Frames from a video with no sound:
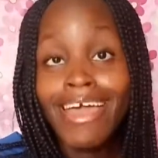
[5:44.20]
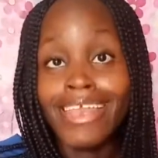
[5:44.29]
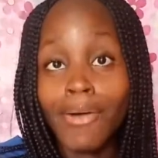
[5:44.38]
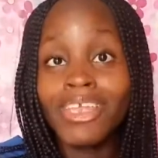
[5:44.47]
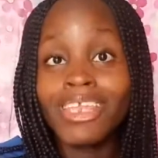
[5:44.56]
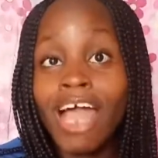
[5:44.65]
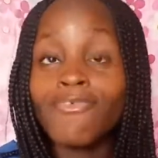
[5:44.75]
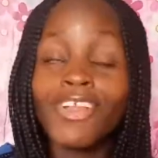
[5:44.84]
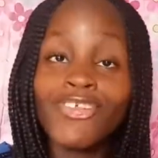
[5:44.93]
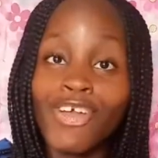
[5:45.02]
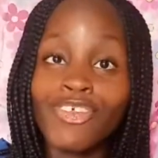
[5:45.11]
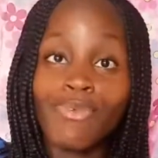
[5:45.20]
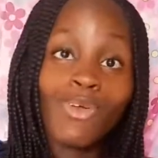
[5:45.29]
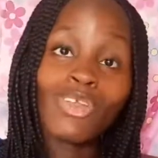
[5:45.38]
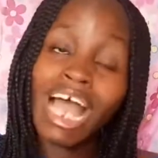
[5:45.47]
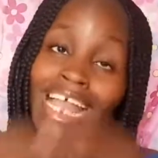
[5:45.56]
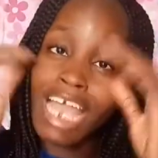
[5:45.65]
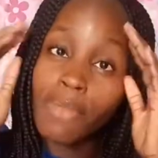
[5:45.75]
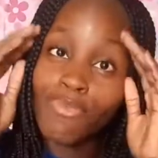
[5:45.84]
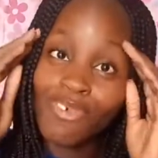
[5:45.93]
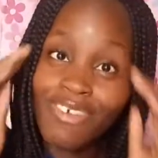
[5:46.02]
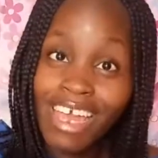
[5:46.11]
now when they have relationship, they will not allow you
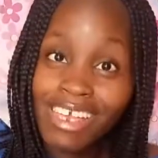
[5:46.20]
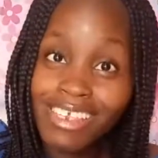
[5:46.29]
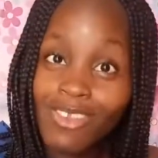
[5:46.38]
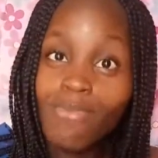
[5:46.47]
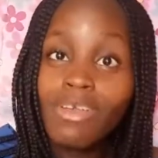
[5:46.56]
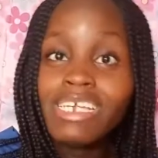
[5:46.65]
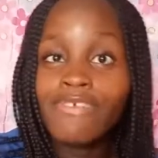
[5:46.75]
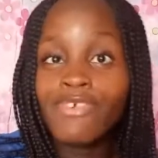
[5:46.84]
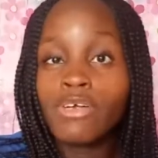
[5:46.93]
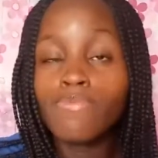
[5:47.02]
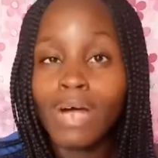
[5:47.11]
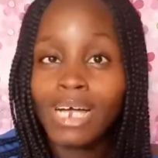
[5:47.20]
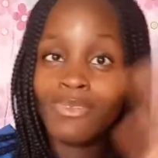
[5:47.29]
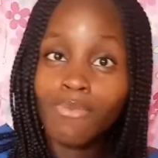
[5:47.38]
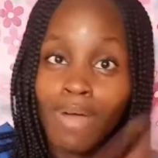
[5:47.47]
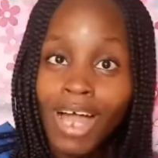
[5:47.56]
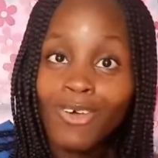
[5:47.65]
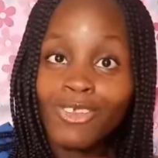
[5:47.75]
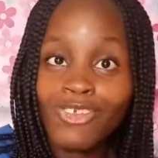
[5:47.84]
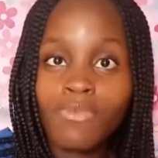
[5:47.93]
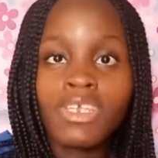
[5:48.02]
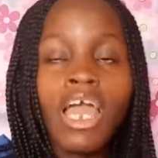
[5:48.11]
to rest, they'll be giving you back to back on
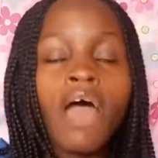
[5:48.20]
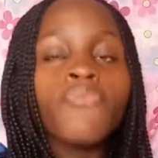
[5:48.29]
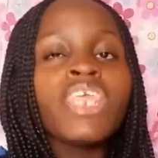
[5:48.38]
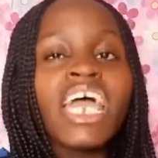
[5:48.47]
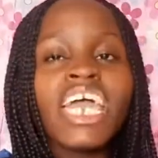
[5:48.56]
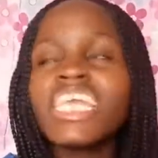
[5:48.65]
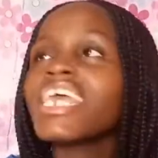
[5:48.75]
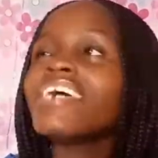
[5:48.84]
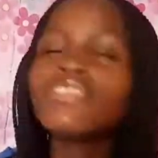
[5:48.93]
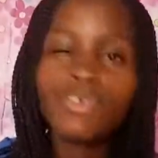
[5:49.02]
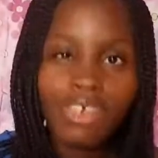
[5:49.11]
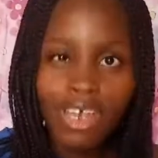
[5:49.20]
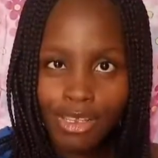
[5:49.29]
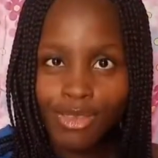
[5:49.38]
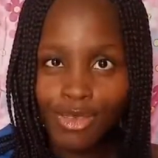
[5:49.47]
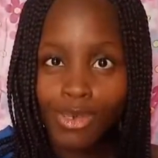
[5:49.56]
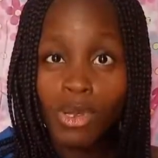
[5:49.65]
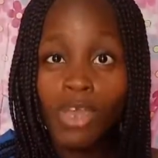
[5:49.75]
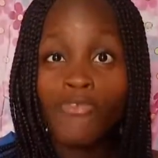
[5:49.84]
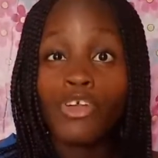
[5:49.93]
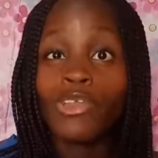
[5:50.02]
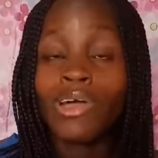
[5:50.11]
social media. It tends to get to you
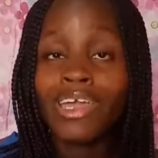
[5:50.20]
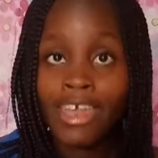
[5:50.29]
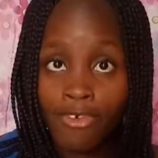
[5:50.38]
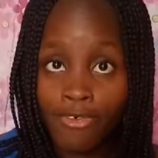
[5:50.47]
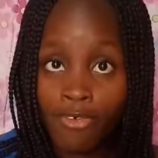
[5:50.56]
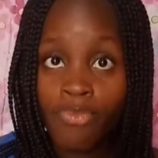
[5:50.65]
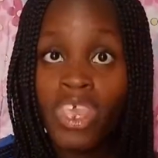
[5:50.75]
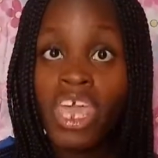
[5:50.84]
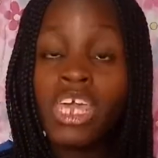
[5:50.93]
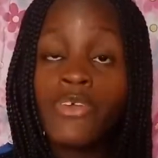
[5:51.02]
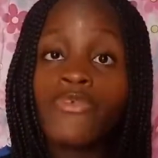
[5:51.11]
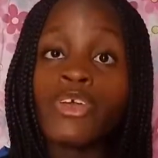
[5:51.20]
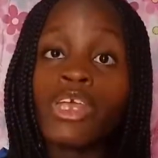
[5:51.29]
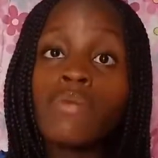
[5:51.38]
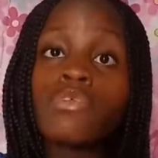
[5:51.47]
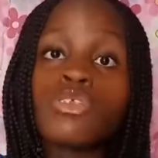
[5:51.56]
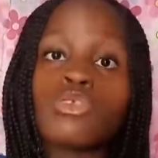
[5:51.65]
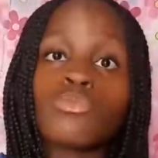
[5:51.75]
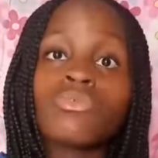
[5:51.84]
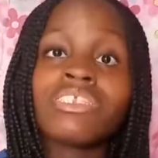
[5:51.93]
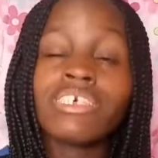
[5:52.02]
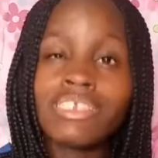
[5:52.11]
if you're not careful, if you're not able to
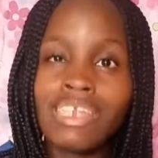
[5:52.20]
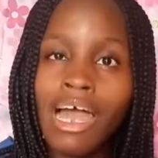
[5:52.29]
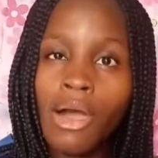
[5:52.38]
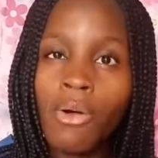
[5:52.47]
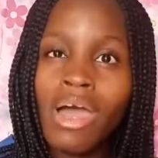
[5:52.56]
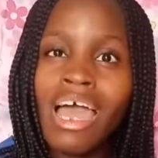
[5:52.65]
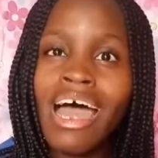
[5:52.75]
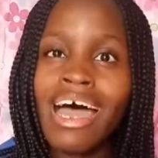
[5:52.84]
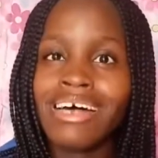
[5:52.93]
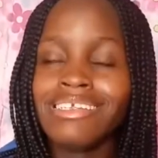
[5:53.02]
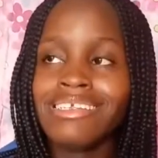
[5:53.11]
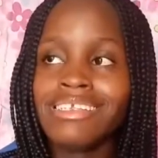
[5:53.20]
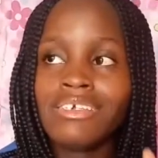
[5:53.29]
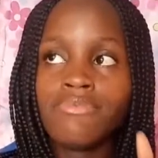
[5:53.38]
sit down and